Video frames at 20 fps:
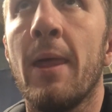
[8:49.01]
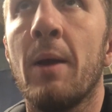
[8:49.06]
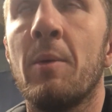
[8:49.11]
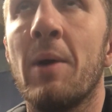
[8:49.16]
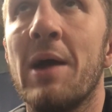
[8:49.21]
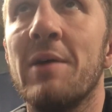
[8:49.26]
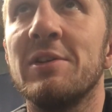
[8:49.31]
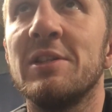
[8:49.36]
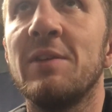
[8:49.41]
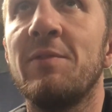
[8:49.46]

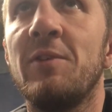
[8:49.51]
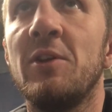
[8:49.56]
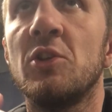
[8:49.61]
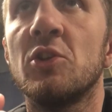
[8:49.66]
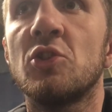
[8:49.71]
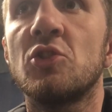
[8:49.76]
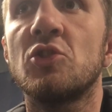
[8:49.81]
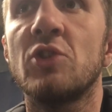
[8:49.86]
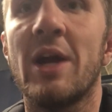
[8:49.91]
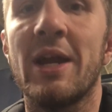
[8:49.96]
Whereas if you're
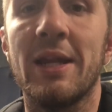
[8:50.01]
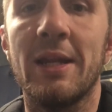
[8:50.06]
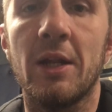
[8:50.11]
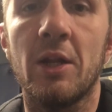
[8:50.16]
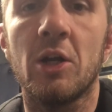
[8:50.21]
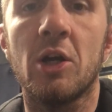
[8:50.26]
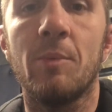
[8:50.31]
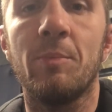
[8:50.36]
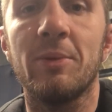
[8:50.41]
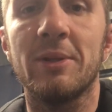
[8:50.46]
just training
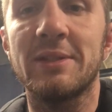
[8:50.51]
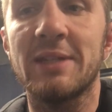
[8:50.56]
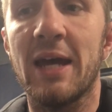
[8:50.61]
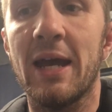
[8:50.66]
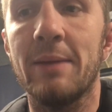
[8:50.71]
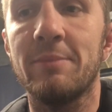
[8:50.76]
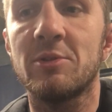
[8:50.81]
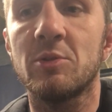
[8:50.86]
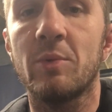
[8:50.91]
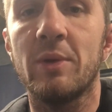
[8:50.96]
a couple of
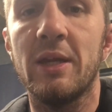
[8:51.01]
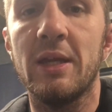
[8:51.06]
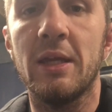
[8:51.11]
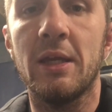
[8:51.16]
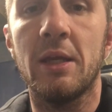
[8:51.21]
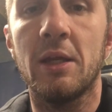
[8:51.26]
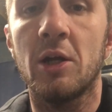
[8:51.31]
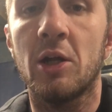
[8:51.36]
times a week,